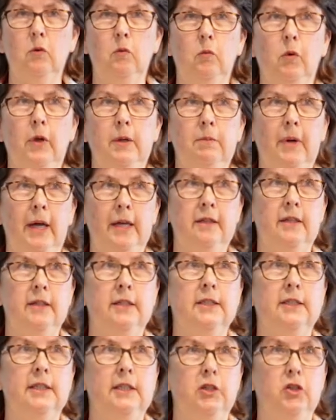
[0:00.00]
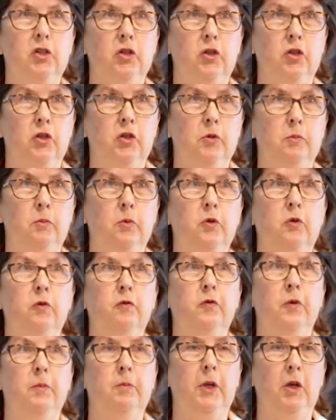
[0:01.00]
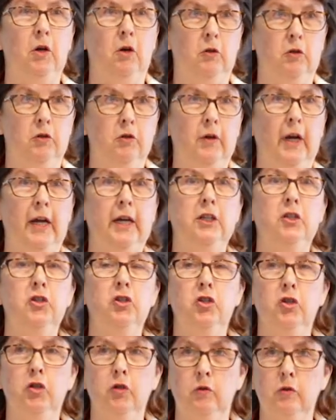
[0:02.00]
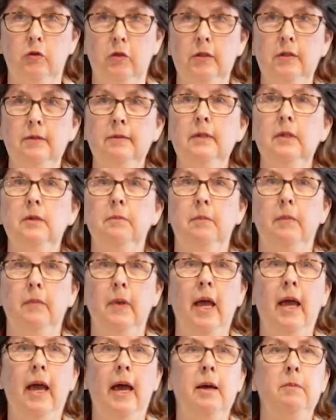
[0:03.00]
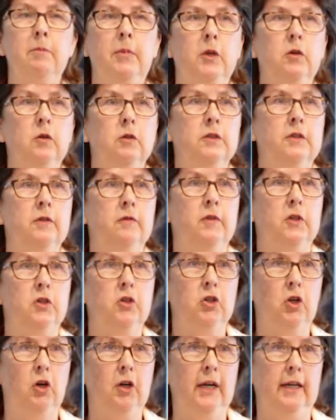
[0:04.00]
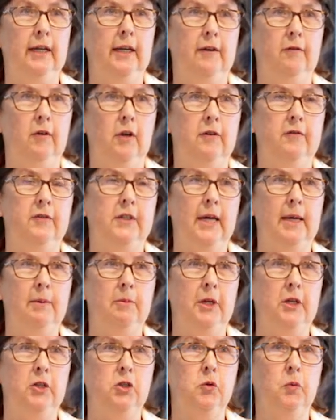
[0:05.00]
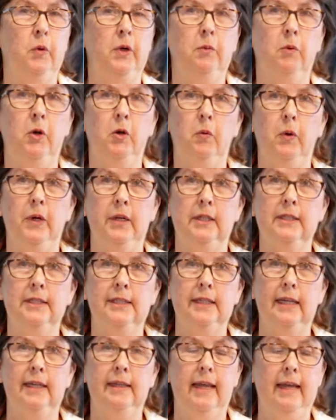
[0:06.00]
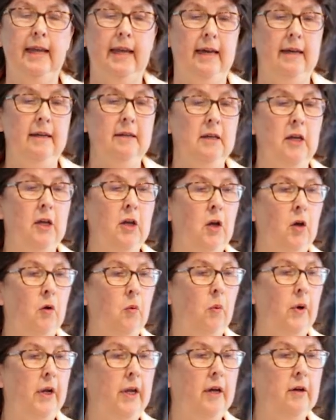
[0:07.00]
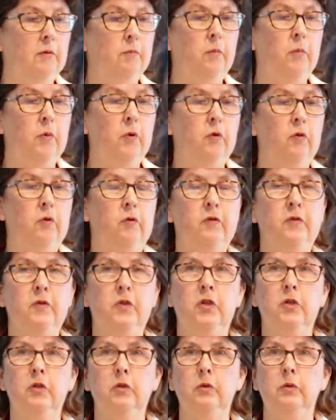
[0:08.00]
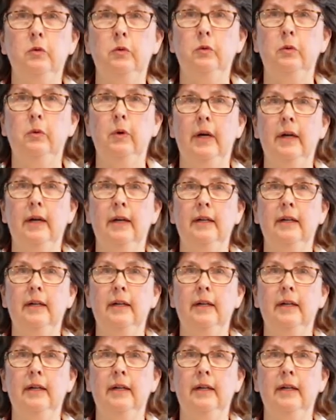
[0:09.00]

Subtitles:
we made the decision to move from the older age children, and because of the shocking level of damage we were witnessing there, we have moved to